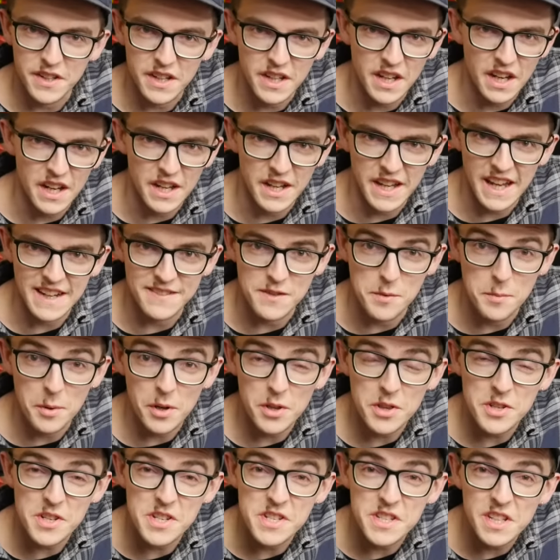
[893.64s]
can't be
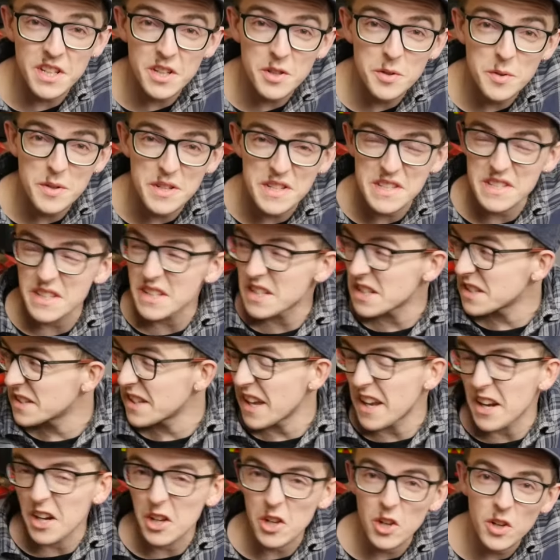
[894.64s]
bothered just now. It's like
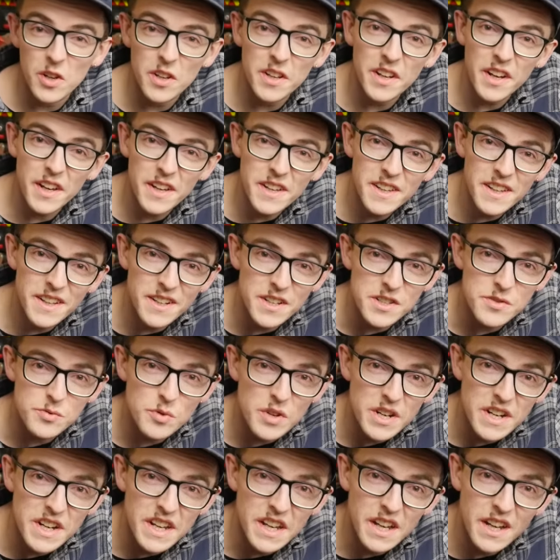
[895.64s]
10 o'clock at night and it's
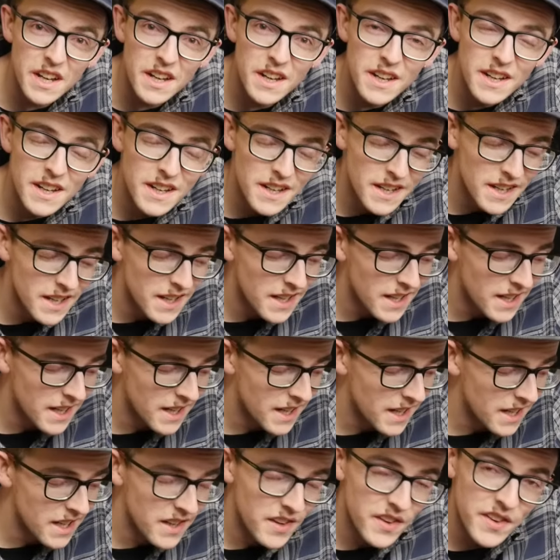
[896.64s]
raining
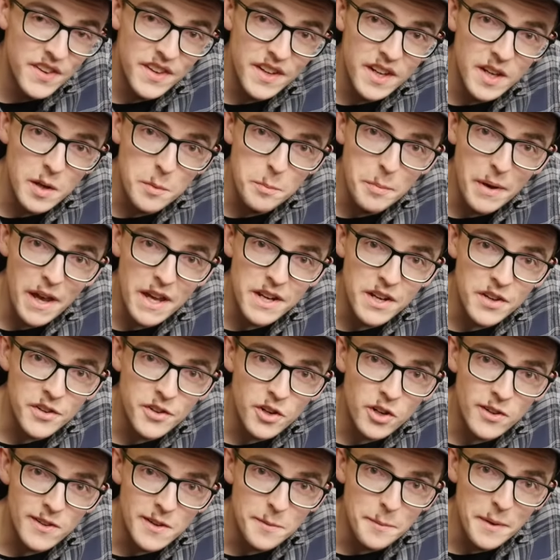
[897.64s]
and bed is
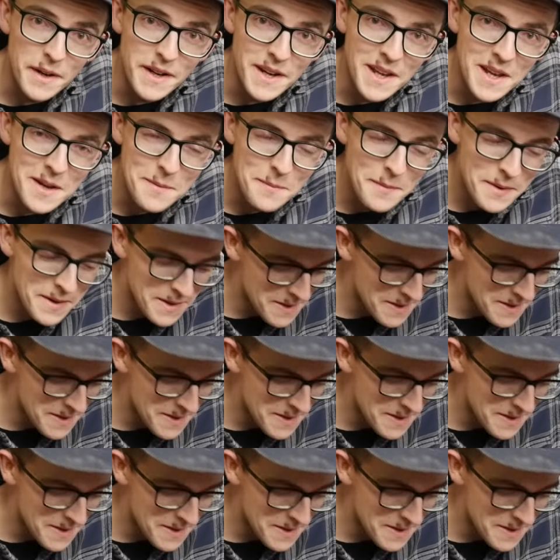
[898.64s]
calling my name.